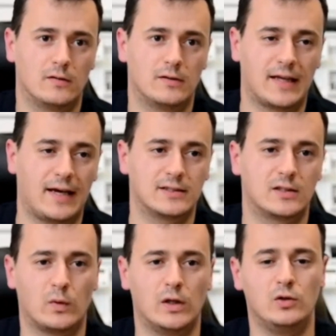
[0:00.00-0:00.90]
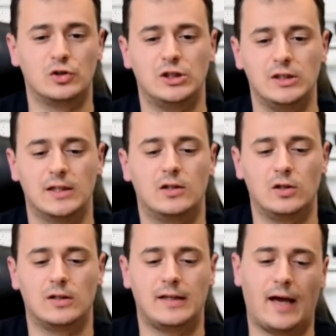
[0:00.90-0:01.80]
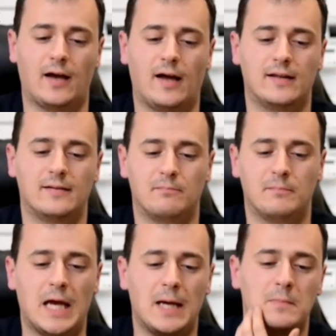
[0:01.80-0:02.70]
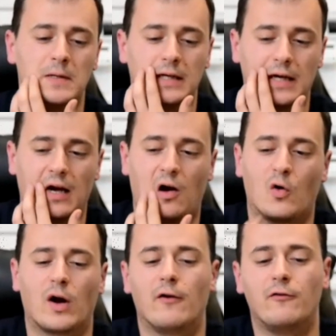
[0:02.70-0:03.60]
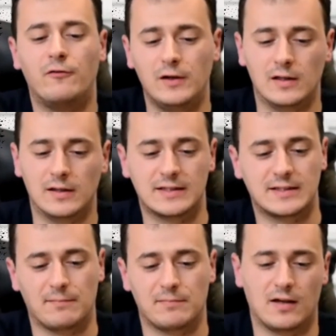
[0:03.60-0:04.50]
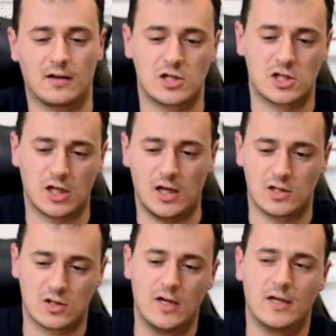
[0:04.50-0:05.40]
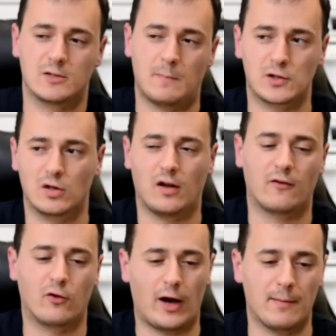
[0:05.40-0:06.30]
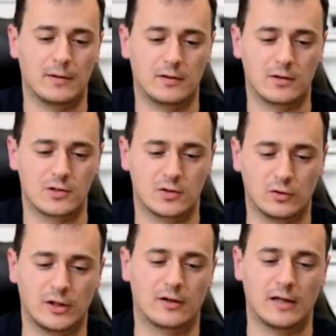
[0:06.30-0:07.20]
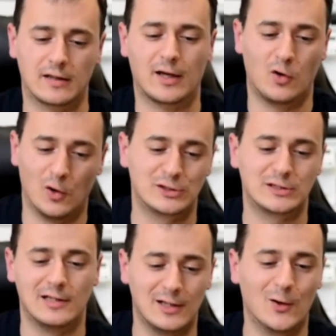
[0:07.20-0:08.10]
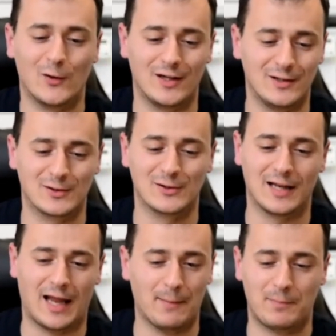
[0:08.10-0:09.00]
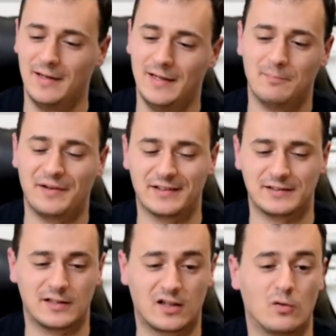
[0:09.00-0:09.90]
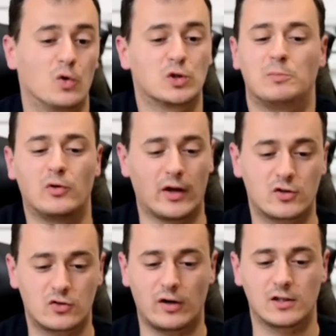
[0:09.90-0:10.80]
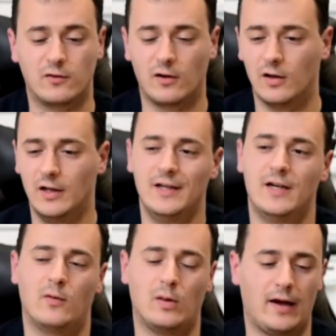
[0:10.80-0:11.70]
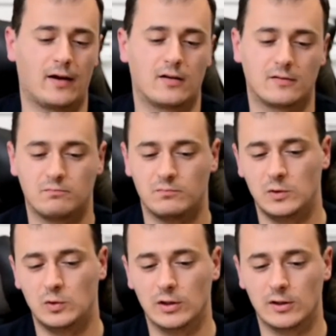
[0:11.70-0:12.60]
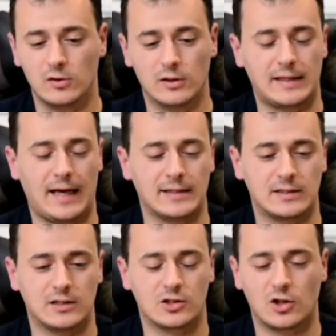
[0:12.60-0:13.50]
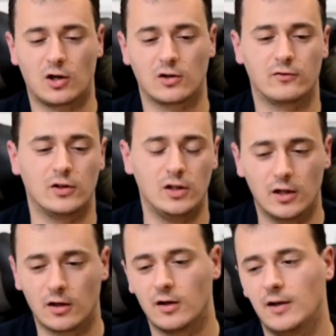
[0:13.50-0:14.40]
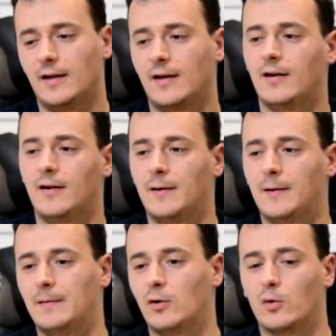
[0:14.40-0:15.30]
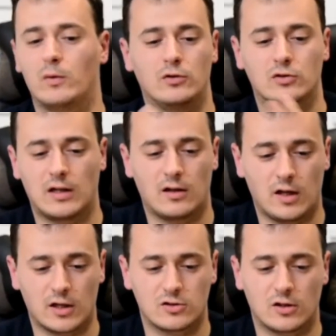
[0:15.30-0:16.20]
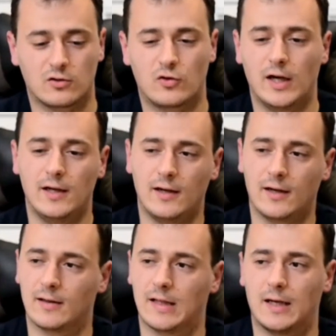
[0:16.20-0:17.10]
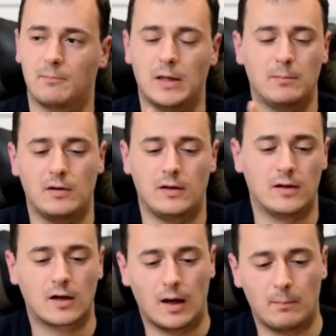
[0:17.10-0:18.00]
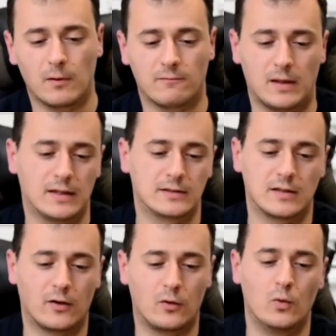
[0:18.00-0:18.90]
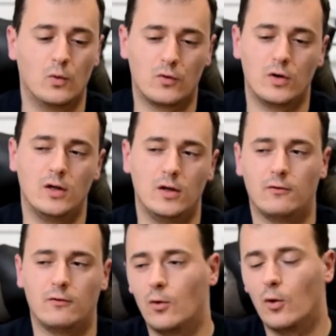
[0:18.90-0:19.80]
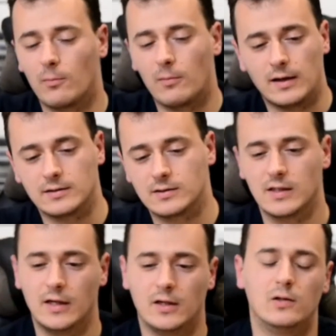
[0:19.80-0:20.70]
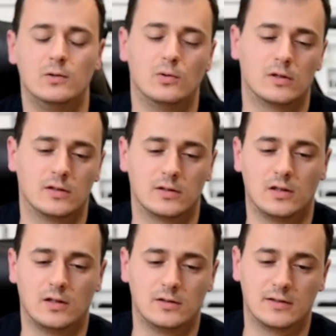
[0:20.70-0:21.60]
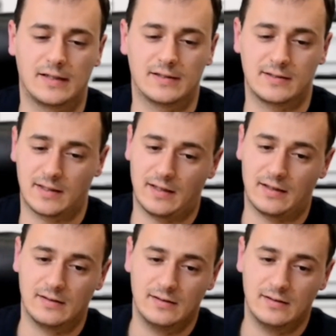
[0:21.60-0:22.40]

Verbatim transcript: test when you see that yeah maybe or I feel that something has changed, especially like for amateurs, so they are not like constantly going into the lab because it can also be like stressful. Like do the do the test at the start of the year uh, or when you start like start training and like maybe in a couple of months like two three four months you do the, uh, the test again